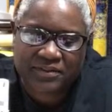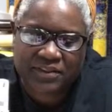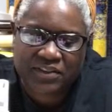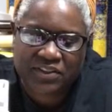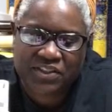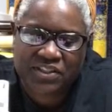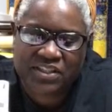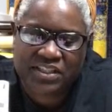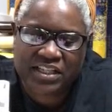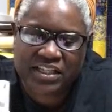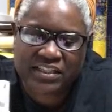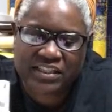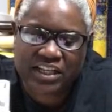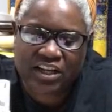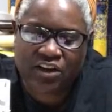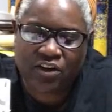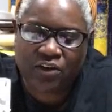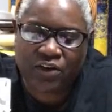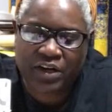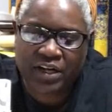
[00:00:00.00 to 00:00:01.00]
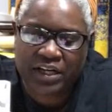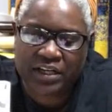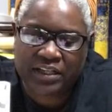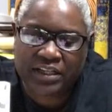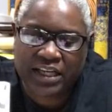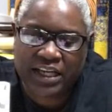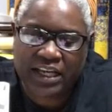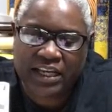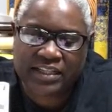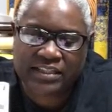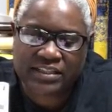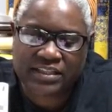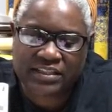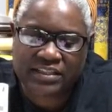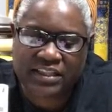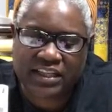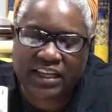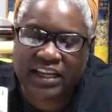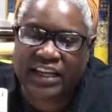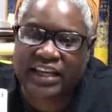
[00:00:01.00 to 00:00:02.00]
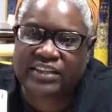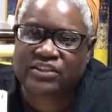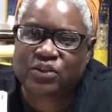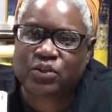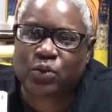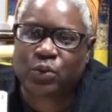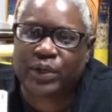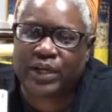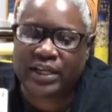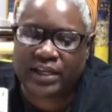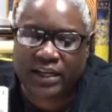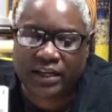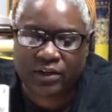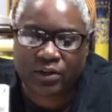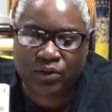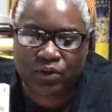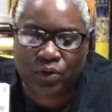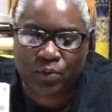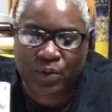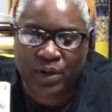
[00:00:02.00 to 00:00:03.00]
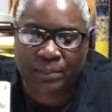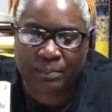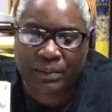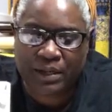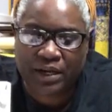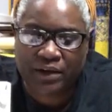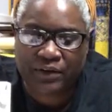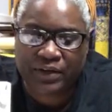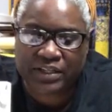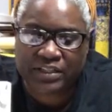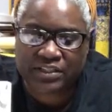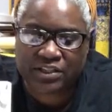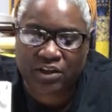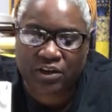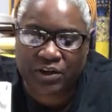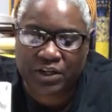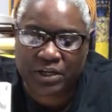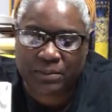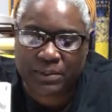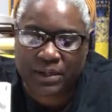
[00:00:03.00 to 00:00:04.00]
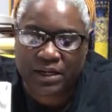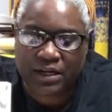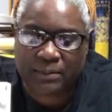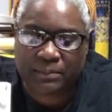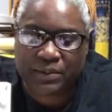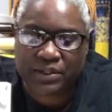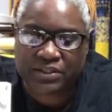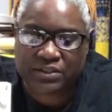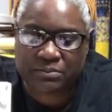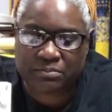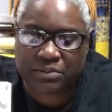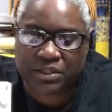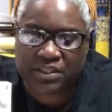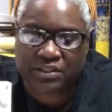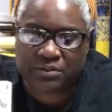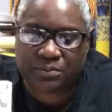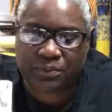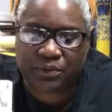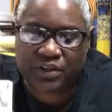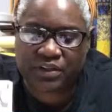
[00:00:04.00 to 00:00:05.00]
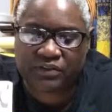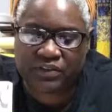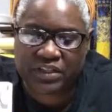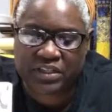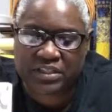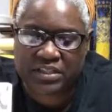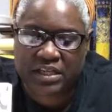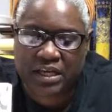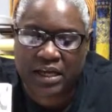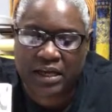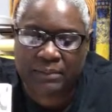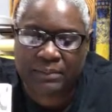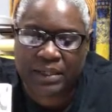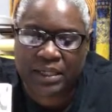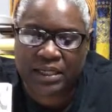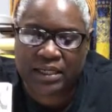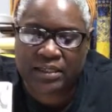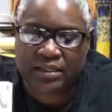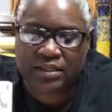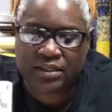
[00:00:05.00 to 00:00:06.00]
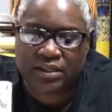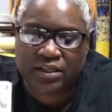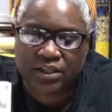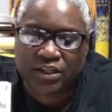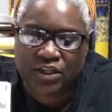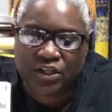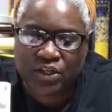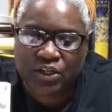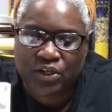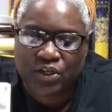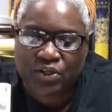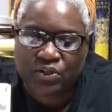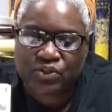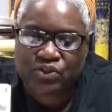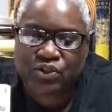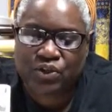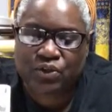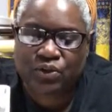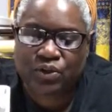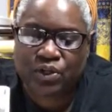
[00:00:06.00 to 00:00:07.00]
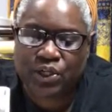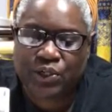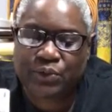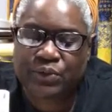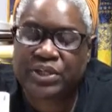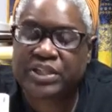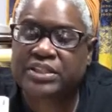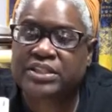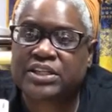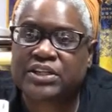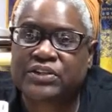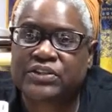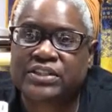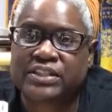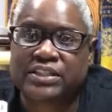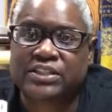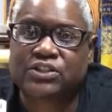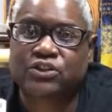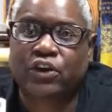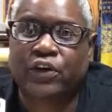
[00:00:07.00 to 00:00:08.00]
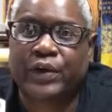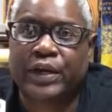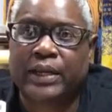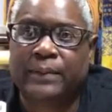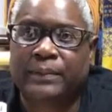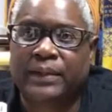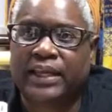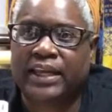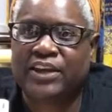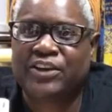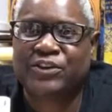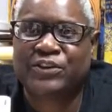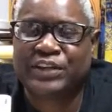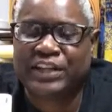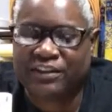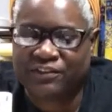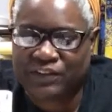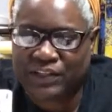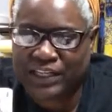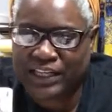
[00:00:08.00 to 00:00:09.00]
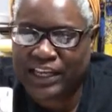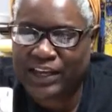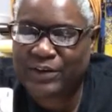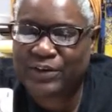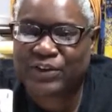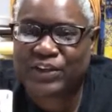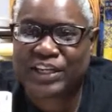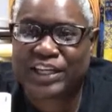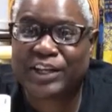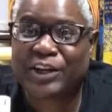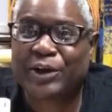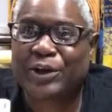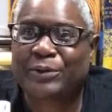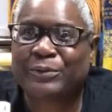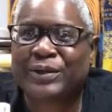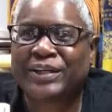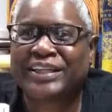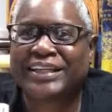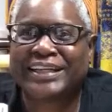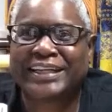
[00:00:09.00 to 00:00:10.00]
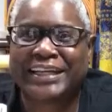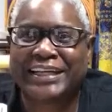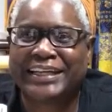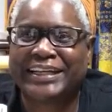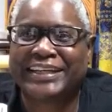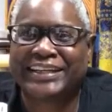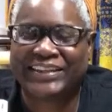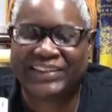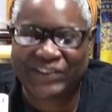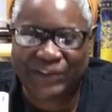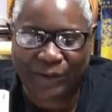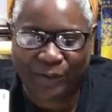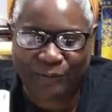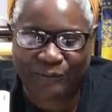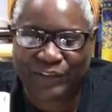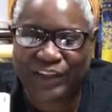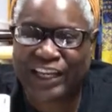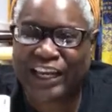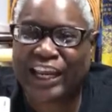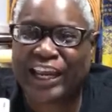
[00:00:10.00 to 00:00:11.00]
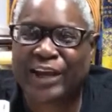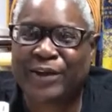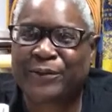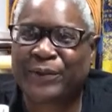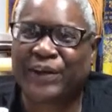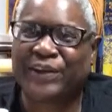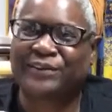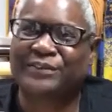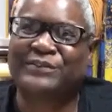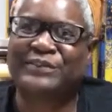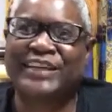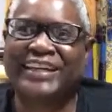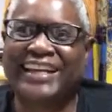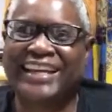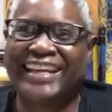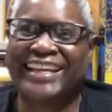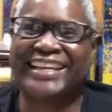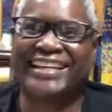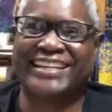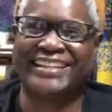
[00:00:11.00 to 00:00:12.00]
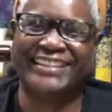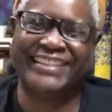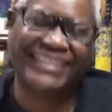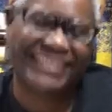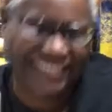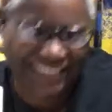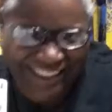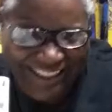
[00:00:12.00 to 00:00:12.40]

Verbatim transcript: She says they aren't in Kansas. They had to quit. I don't know what Mary is talking about. I must have missed the previous comment. Cheryl Clute is here. Says, sorry I'm late. You're never late. You get here when you get here, girl. Fit in where you fit in.